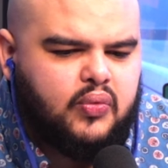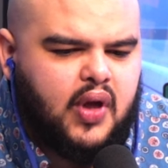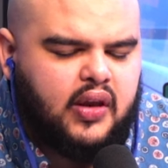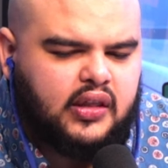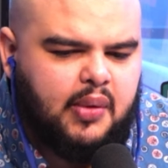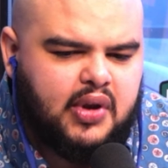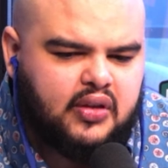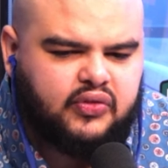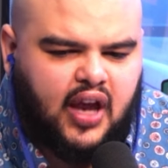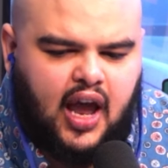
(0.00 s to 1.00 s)
in a
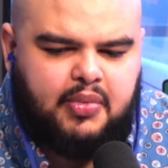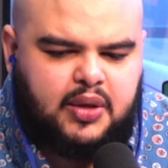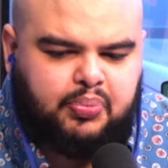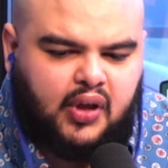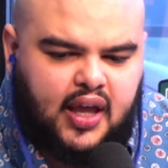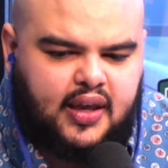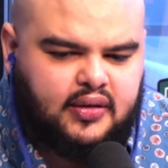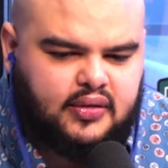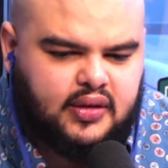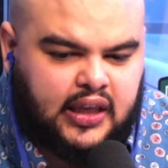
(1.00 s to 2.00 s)
limited time he played,
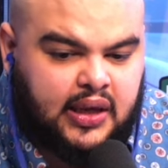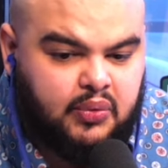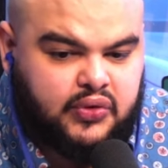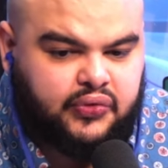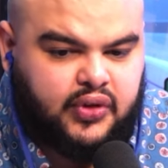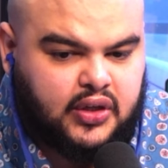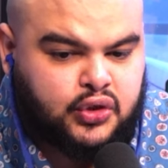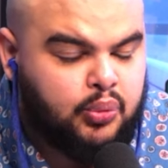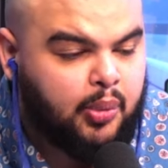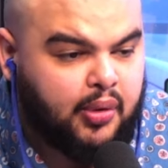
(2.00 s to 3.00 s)
he was like
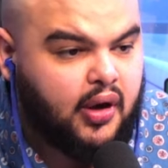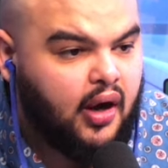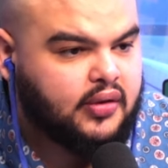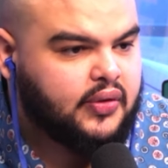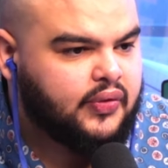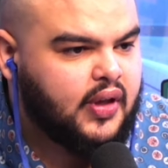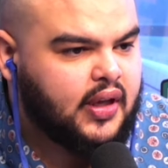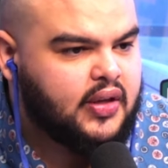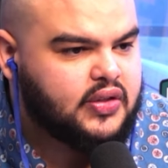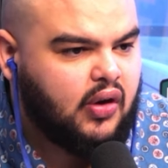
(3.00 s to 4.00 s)
super productive. Like
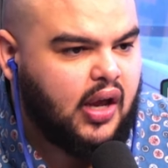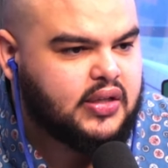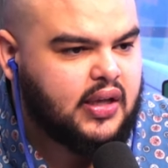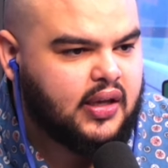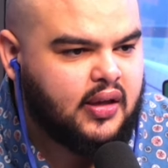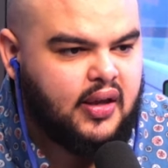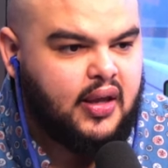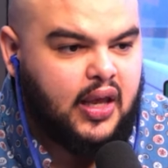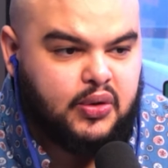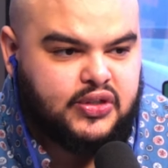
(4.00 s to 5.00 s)
it is crazy. Like
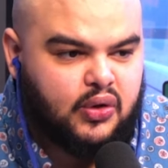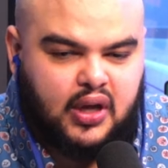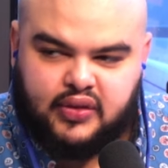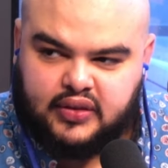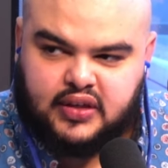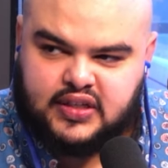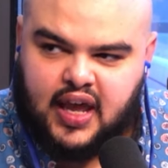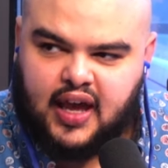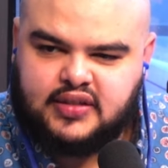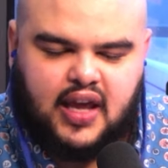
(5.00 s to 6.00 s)
he was still getting like the
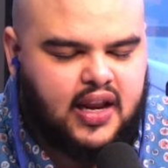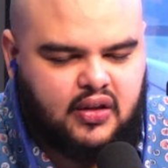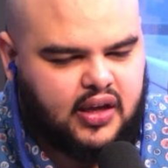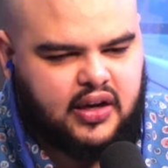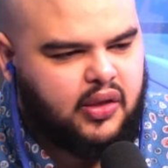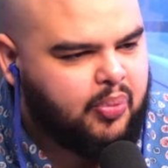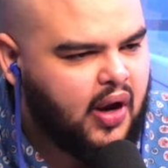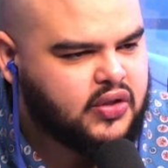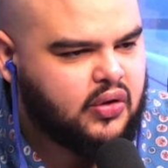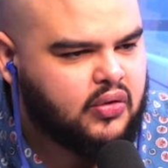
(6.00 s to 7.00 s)
sacks. I didn't look at any of the
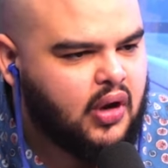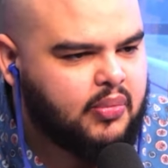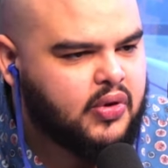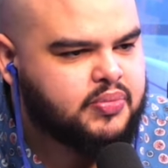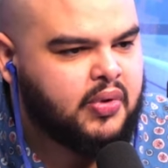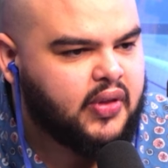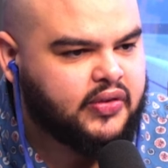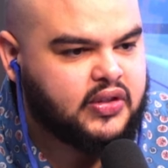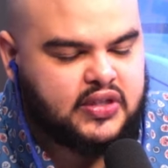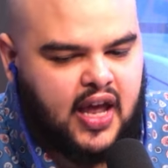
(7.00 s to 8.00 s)
pressure numbers, but like
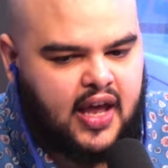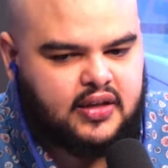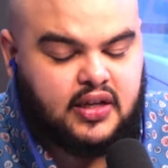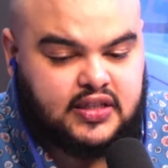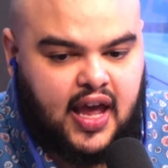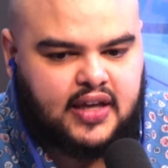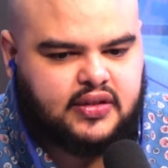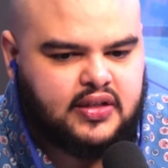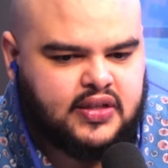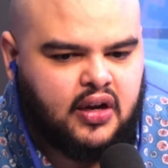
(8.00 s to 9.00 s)
the stat, the sacks
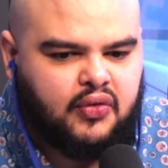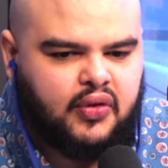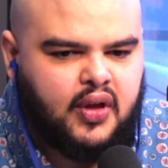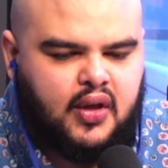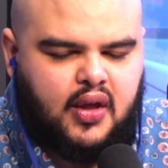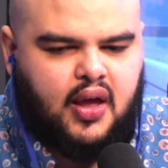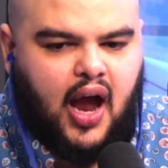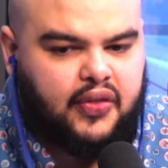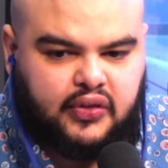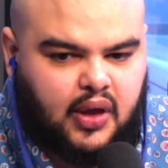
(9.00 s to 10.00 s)
in itself,
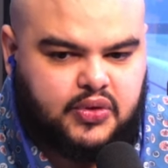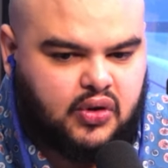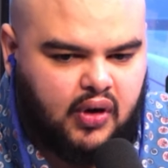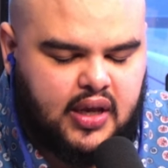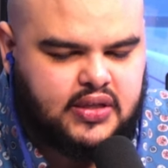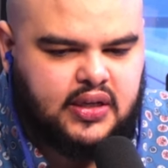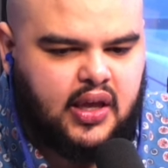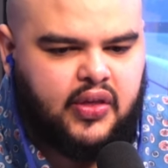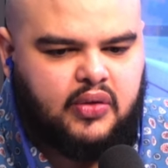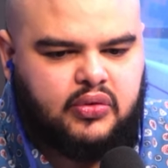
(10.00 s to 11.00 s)
I thought that was crazy.
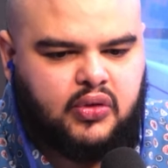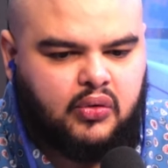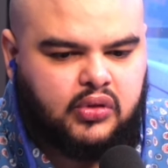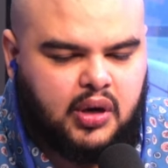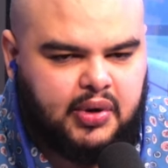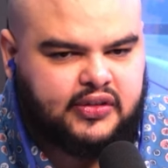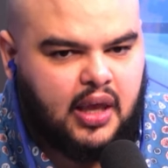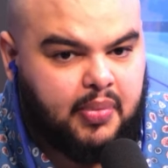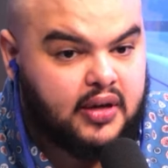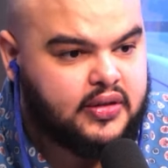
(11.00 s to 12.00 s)
And then the little bit of
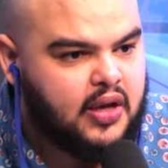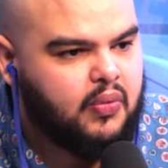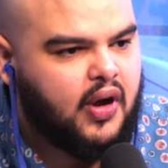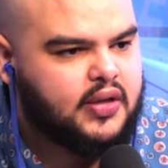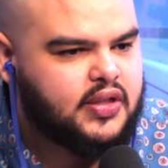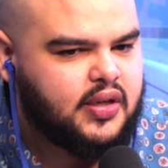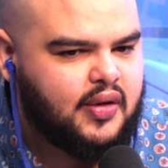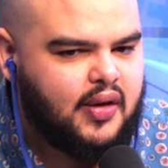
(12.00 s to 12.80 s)
tape I did watch,